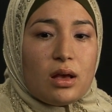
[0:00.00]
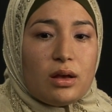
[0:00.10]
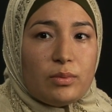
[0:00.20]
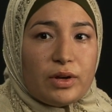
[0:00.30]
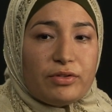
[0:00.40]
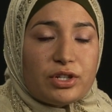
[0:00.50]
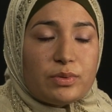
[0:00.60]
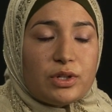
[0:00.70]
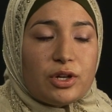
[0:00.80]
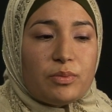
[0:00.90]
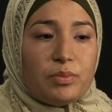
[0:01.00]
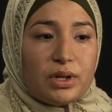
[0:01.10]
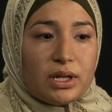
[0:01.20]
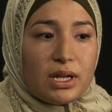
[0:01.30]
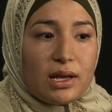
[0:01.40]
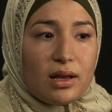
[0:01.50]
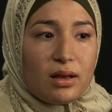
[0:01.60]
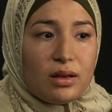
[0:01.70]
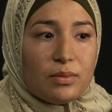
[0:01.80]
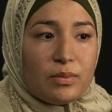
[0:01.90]
my freshman year, but
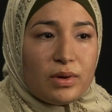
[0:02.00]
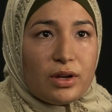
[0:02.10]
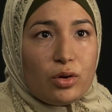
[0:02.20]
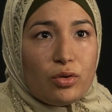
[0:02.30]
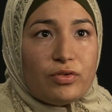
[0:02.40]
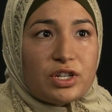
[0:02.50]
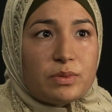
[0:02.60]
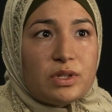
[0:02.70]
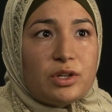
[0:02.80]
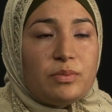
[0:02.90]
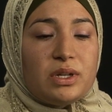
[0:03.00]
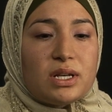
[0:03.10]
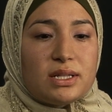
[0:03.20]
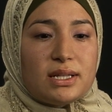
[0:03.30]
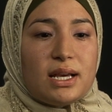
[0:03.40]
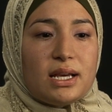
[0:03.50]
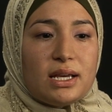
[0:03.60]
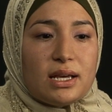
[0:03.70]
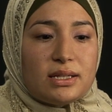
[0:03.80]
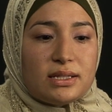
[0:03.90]
my whole freshman year, because
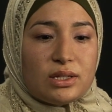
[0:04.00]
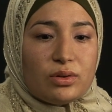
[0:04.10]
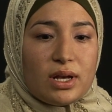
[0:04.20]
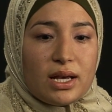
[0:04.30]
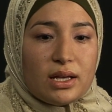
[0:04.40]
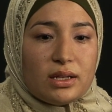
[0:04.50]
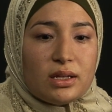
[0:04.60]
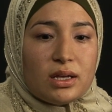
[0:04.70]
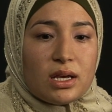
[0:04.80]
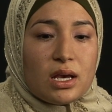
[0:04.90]
I still had